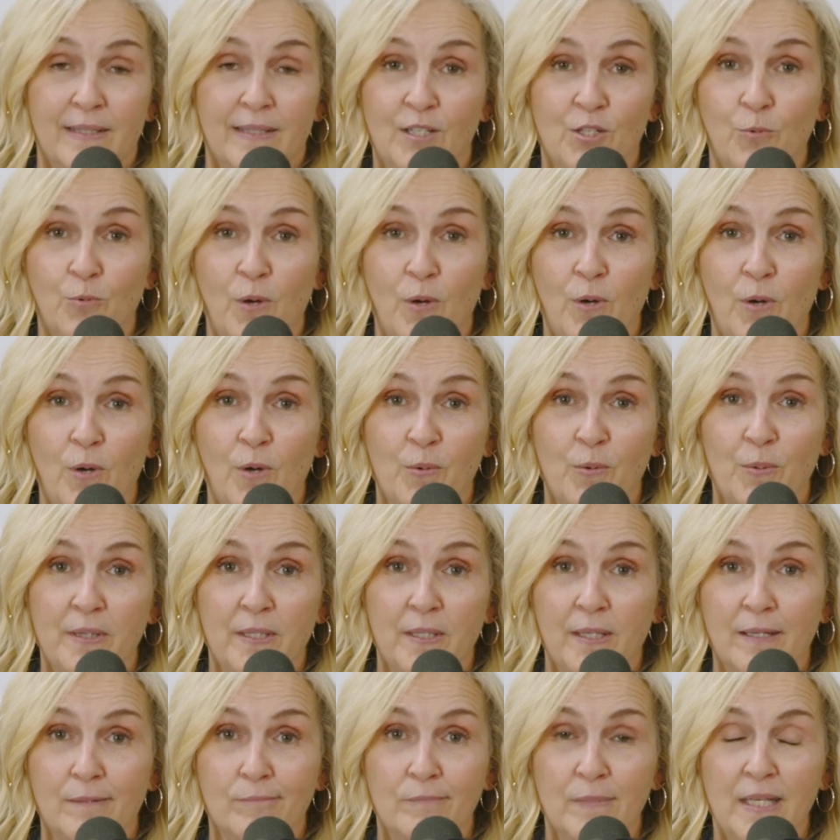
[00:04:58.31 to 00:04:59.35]
in your walk with
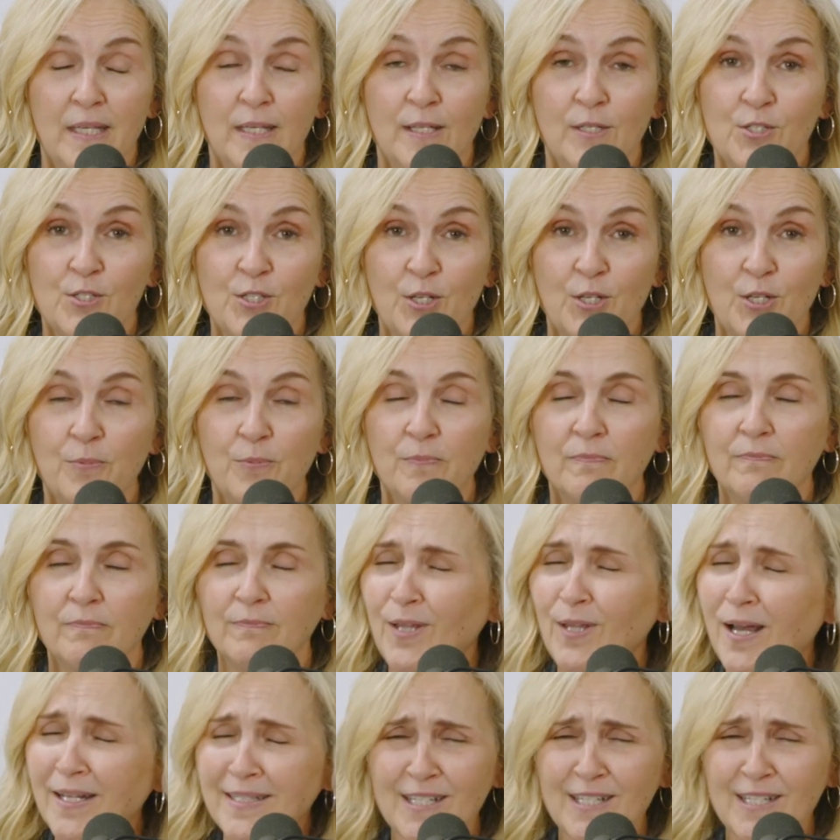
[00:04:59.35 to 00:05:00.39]
him. So
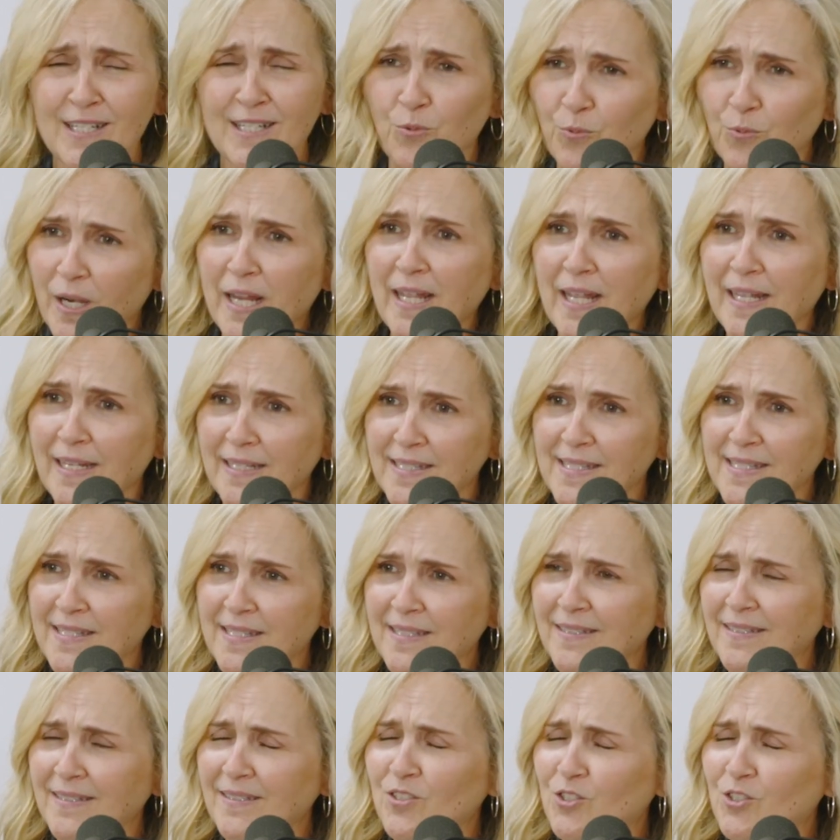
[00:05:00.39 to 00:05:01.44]
lots of
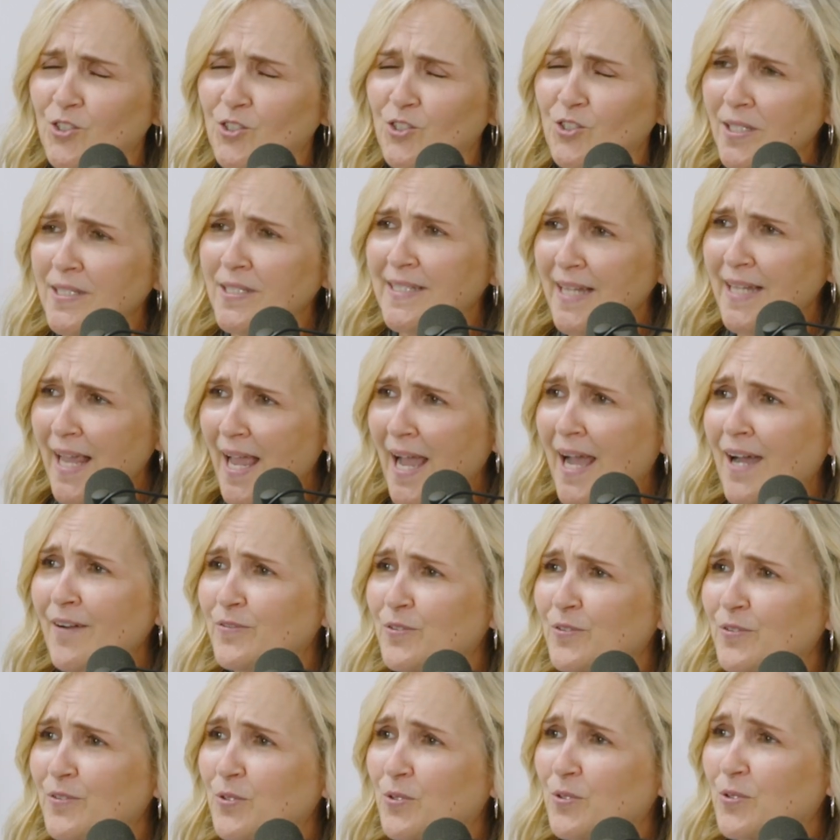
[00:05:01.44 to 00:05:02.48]
grace. Just have
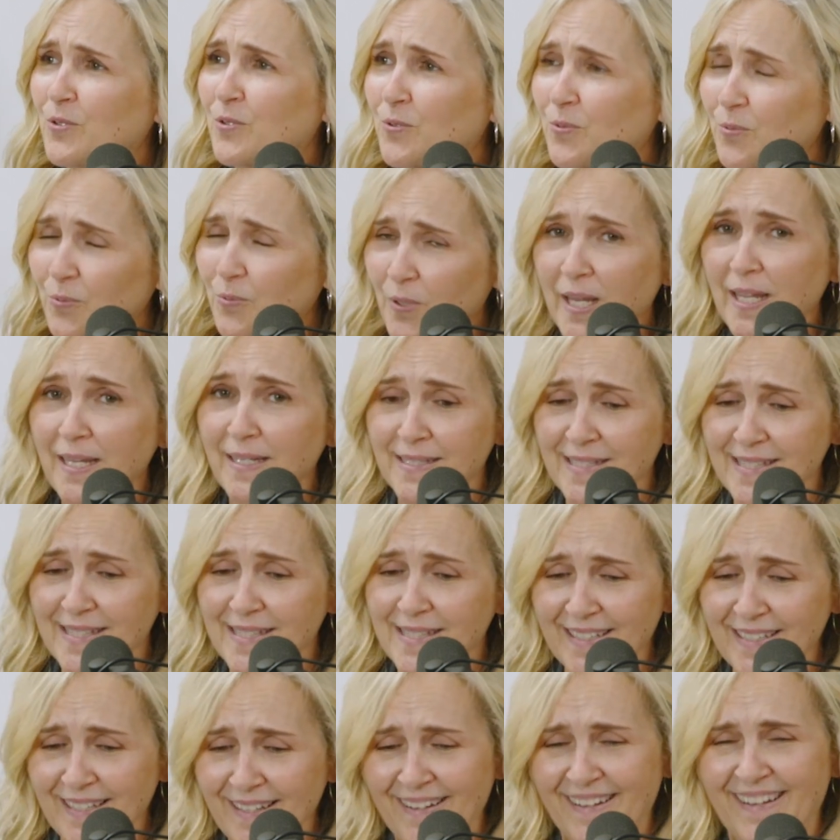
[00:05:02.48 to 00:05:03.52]

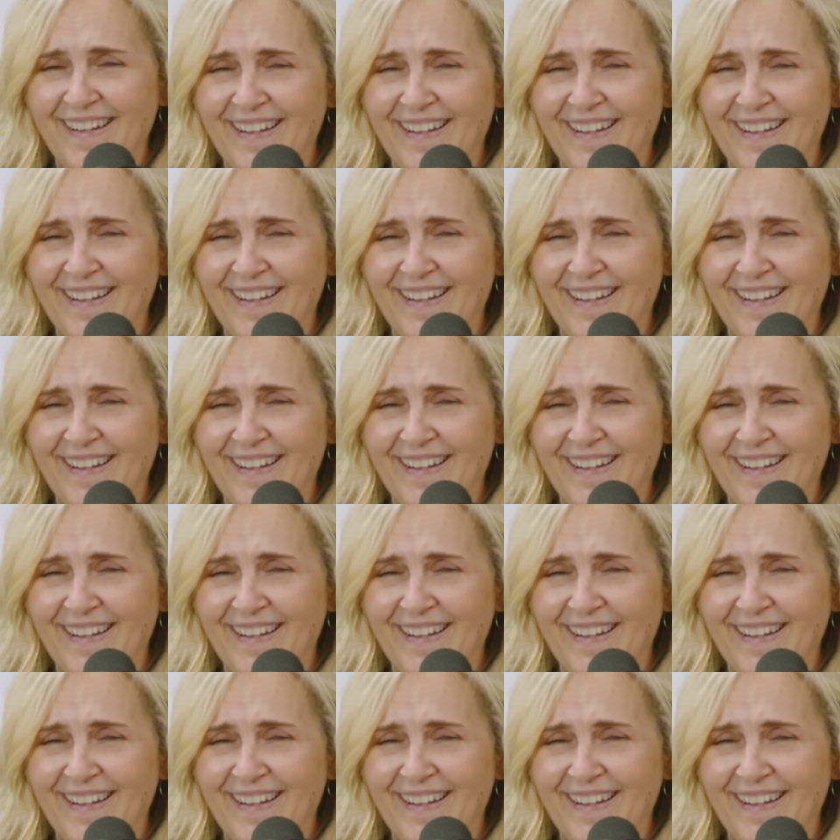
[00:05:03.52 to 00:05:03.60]
grace.